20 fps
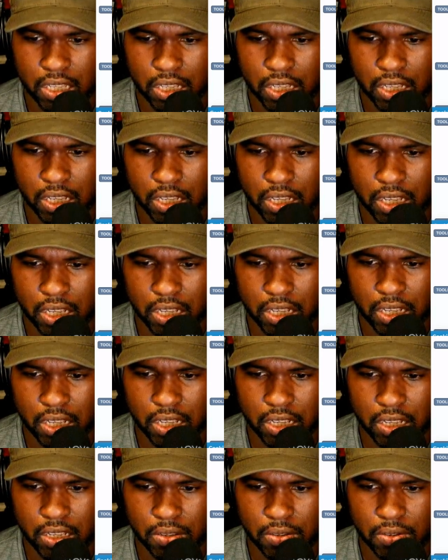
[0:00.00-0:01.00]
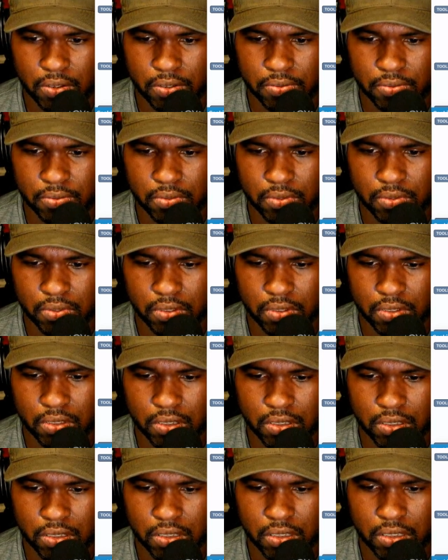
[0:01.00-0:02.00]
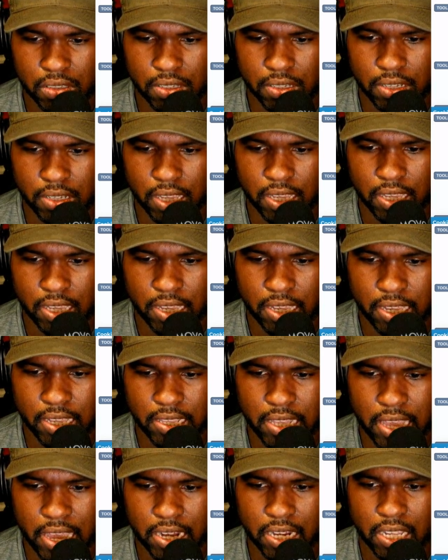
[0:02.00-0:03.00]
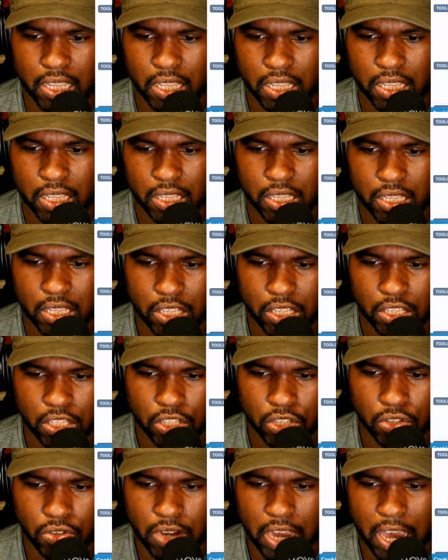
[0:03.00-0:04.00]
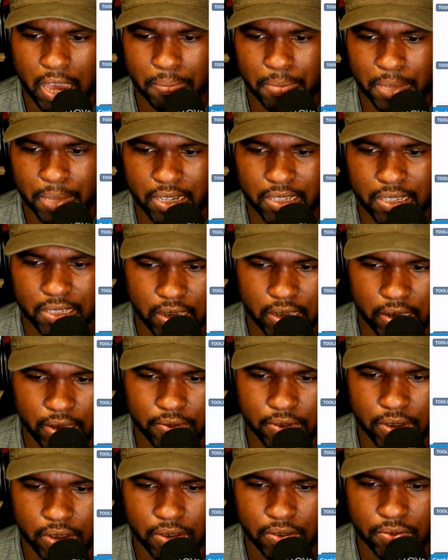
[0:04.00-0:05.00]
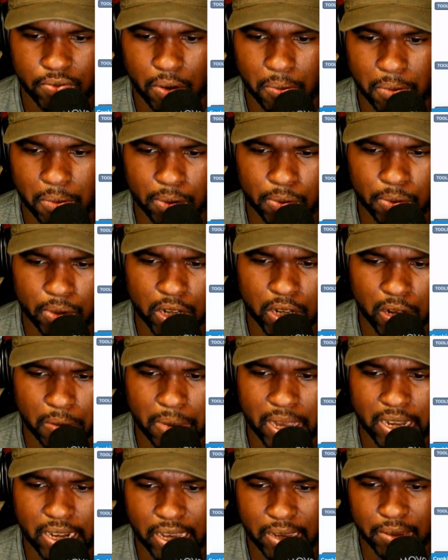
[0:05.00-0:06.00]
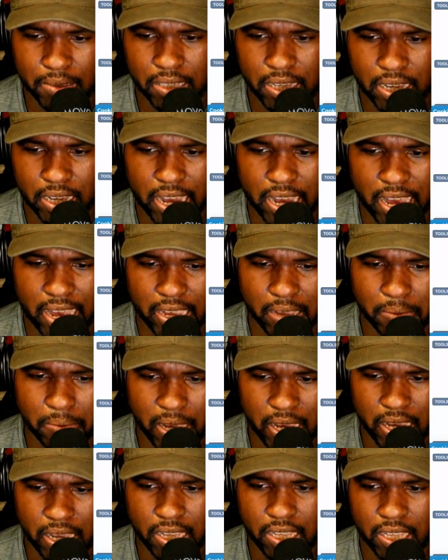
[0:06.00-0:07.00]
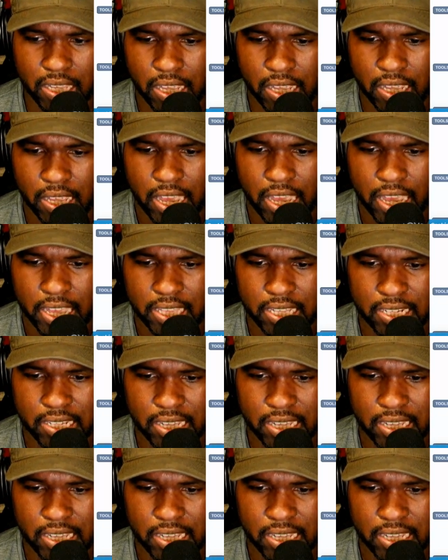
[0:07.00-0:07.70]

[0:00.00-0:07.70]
uh, to take heed that you not be deceived. For many will come my name, saying, I am he, and the